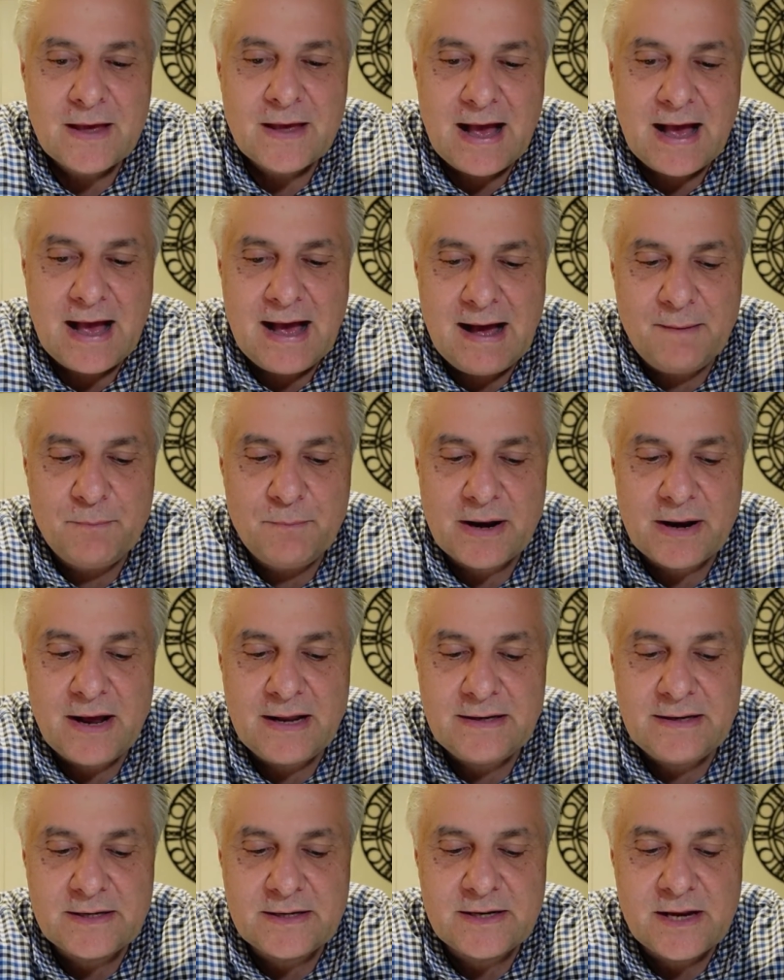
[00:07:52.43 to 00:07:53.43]
But
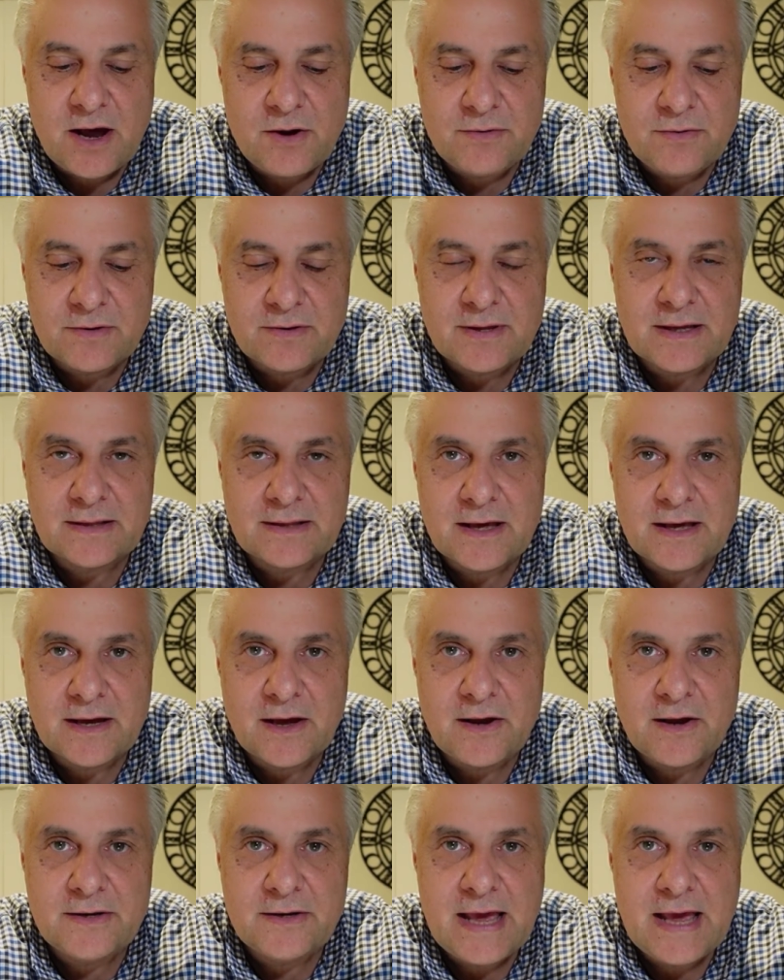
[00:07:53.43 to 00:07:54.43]
I don't think they're
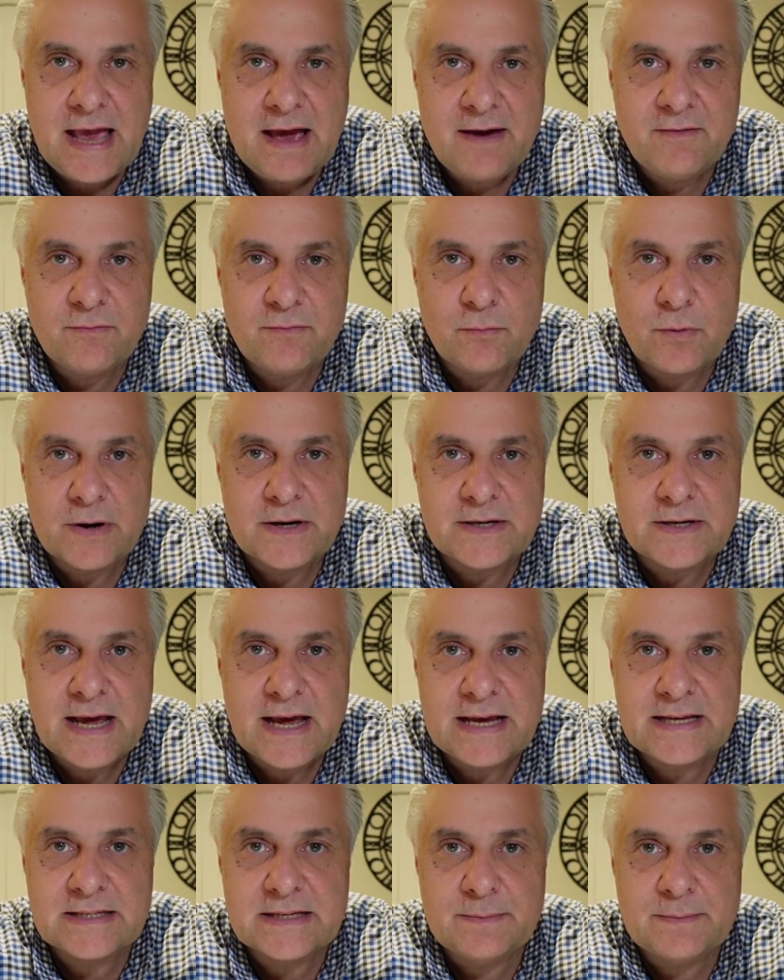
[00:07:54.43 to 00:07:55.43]
going to have what it
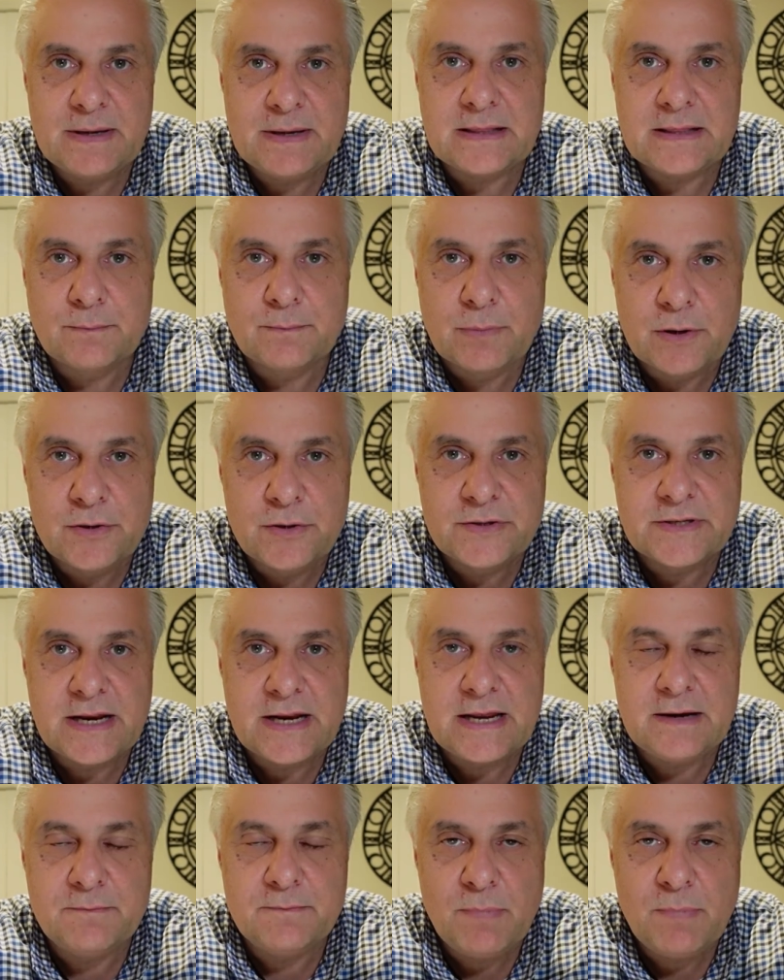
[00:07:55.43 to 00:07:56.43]
takes to beat the Blues at
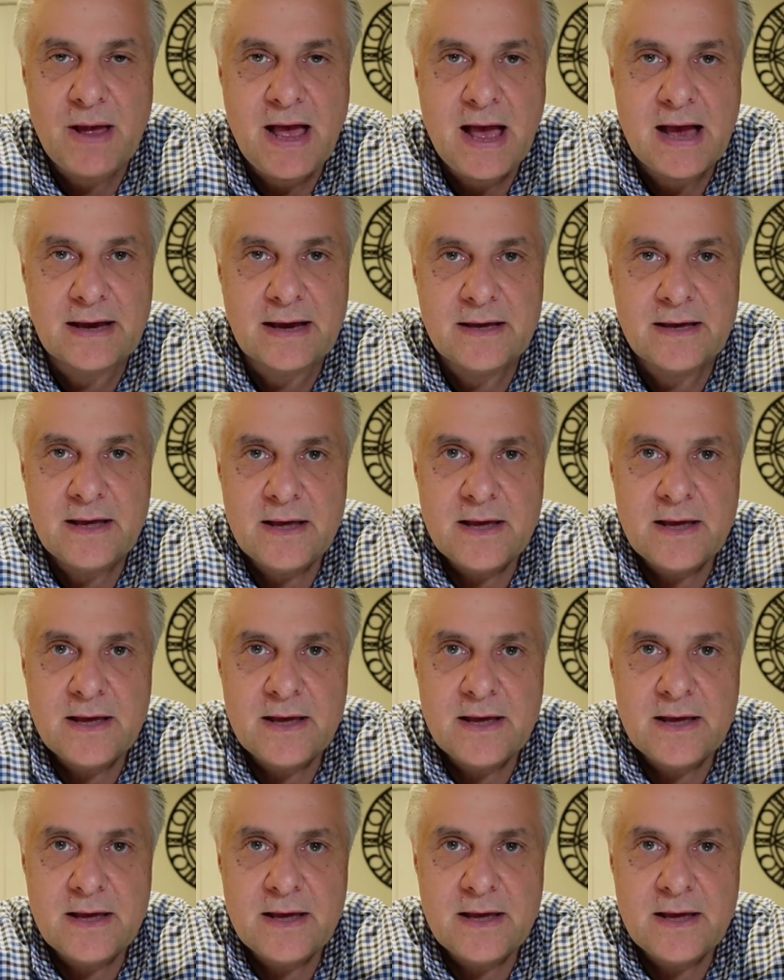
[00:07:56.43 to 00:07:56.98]
Eden Park,